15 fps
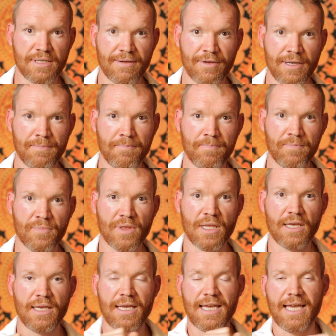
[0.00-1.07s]
of it
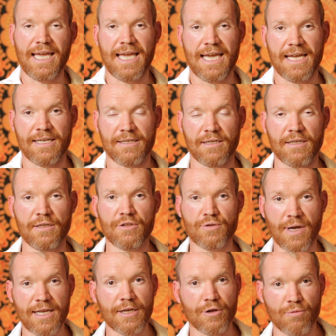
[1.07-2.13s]
and
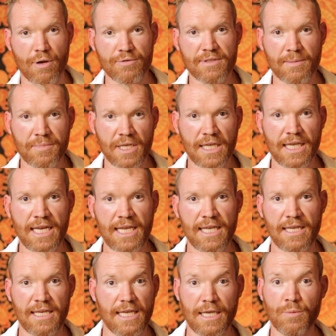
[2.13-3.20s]
try to grow something in it,
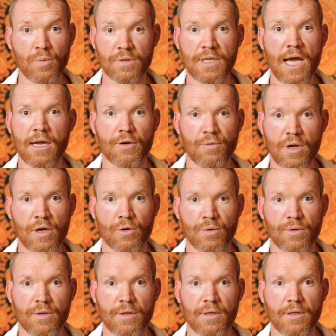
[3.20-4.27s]
it will not grow.
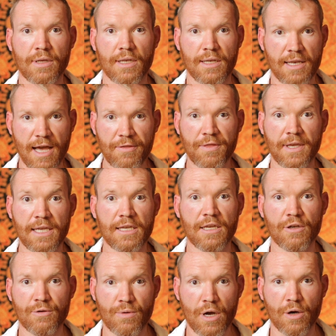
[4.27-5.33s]
Nothing
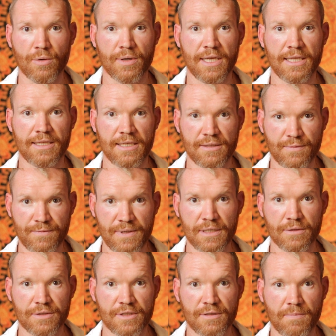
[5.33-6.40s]
can grow in these
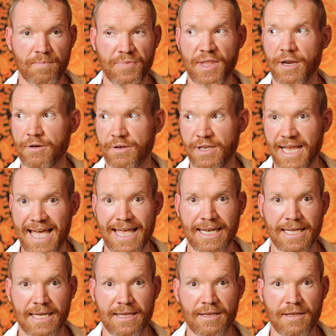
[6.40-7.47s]
fields. They're
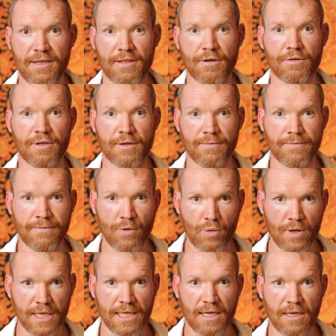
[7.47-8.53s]
dead. They're
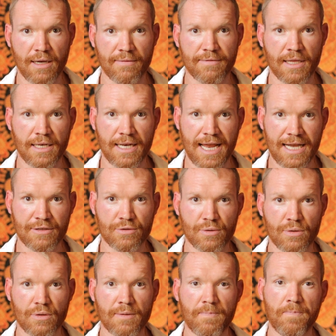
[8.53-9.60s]
devoid of the
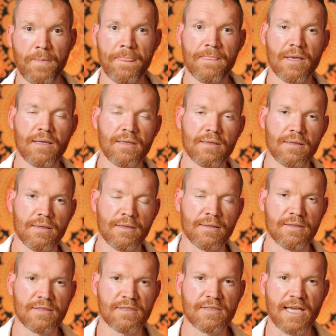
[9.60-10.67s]
natural
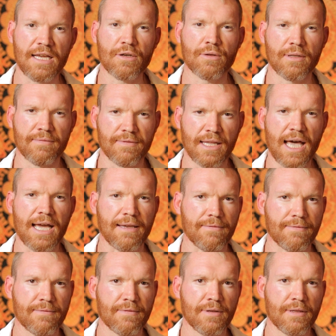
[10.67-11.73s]
cycle of
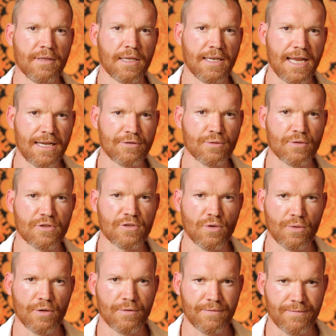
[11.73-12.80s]
life, the natural
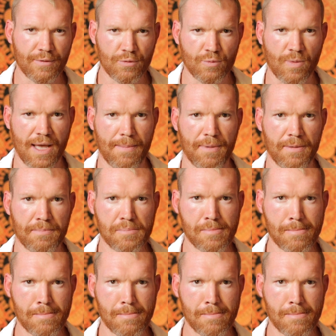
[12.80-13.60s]
soil food web.